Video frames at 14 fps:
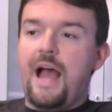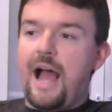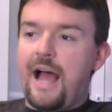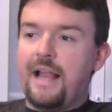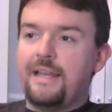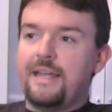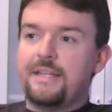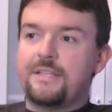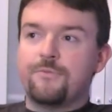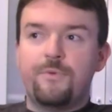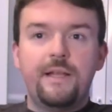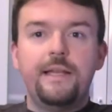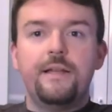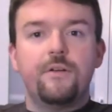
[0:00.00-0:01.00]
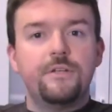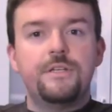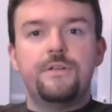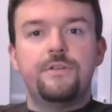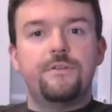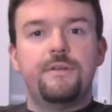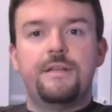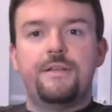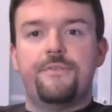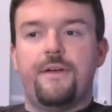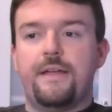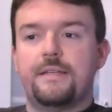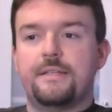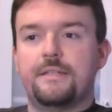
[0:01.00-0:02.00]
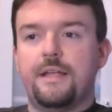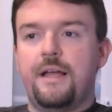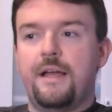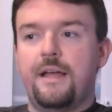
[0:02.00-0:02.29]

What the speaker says: and it's a really nice user interface.